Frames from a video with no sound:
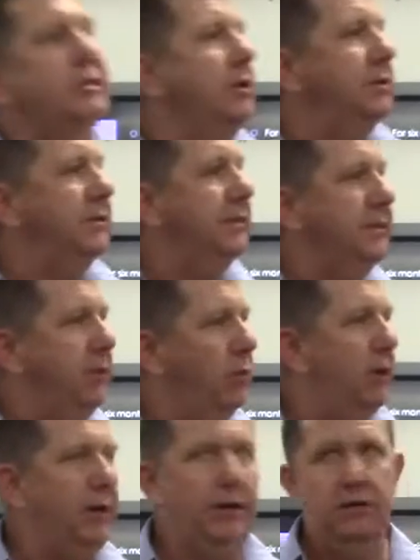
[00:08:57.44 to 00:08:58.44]
constantly
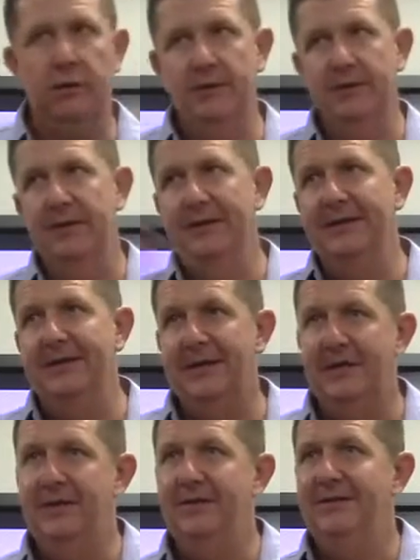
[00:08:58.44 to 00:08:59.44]
worrying. You can't.
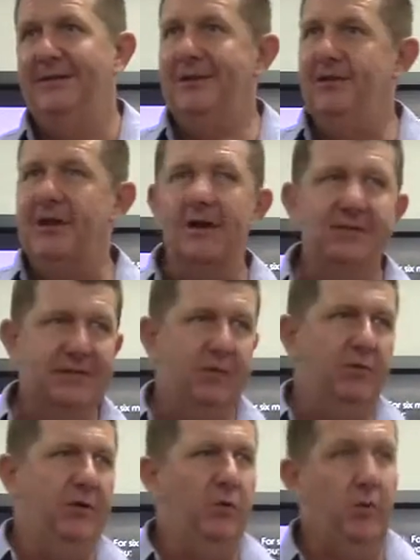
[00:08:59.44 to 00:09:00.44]
You go
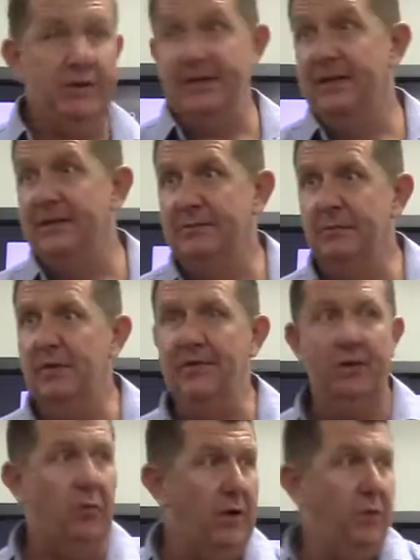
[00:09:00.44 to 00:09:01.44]
somewhere, you watch a nice movie,
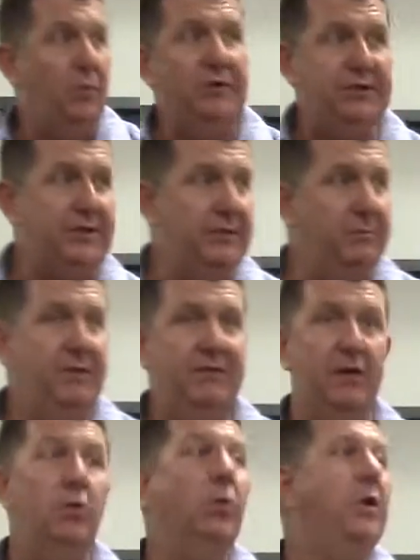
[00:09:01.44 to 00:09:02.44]
and while you're watching the movie,
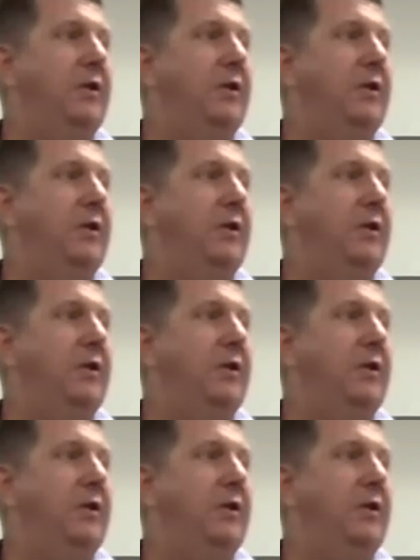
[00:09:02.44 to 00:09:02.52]
you worry